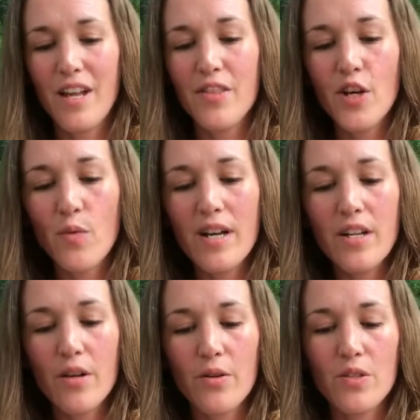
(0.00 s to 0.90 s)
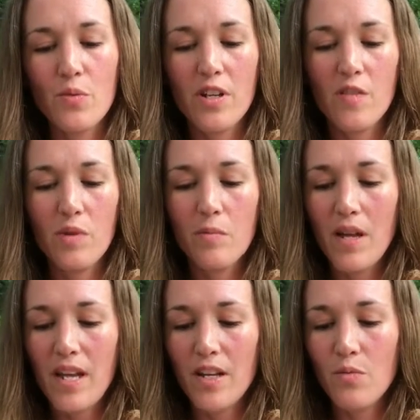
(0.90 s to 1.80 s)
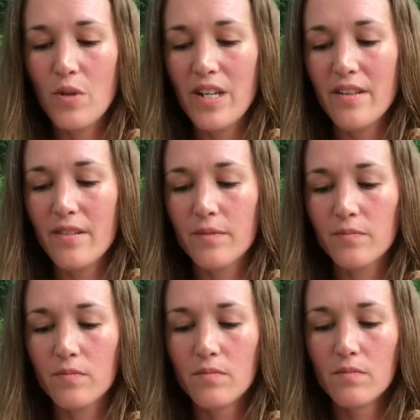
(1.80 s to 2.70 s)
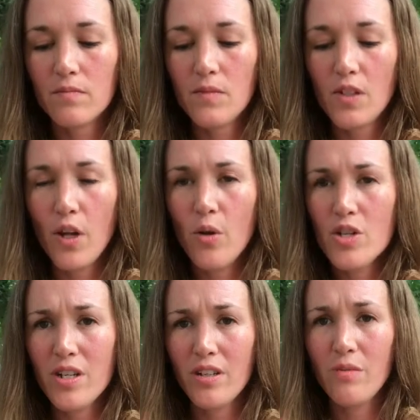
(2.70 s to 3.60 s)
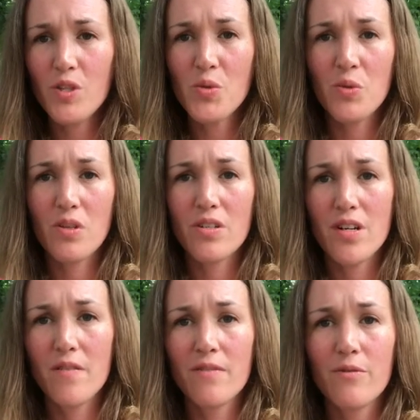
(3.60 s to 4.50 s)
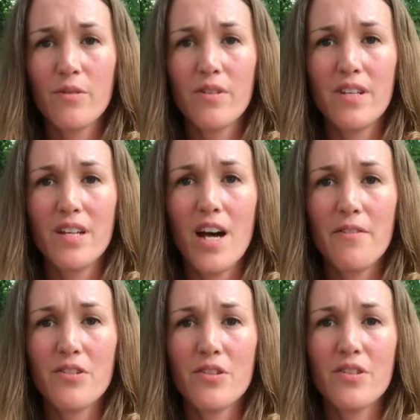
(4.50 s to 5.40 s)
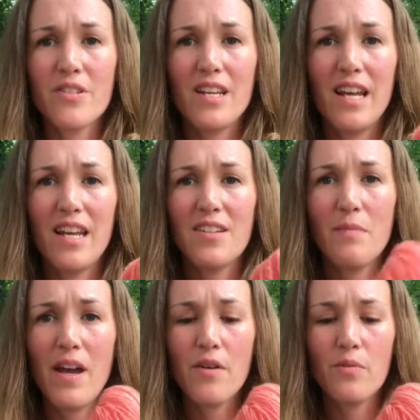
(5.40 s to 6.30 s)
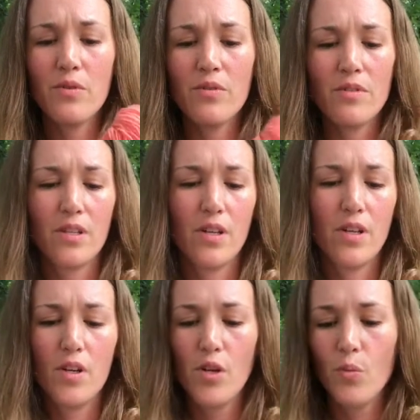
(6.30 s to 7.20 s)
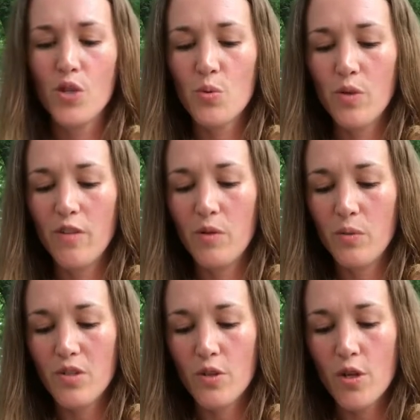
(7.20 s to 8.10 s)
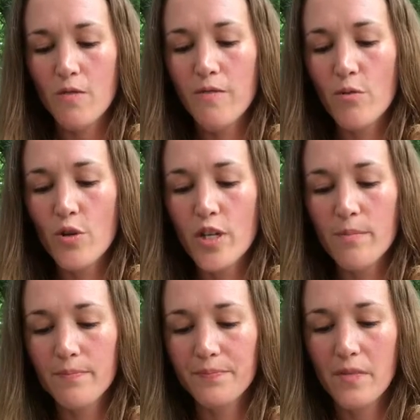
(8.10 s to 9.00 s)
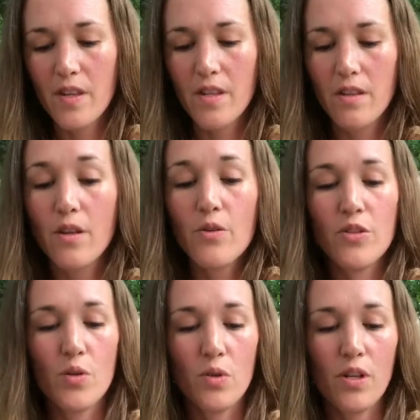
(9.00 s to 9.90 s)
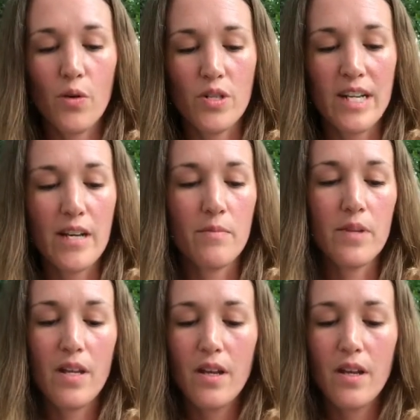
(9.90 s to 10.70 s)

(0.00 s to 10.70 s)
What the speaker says: their red coats would have been made with cochineal, which was reserved for the officers, and madder root, which would have been reserved for those who were lower down.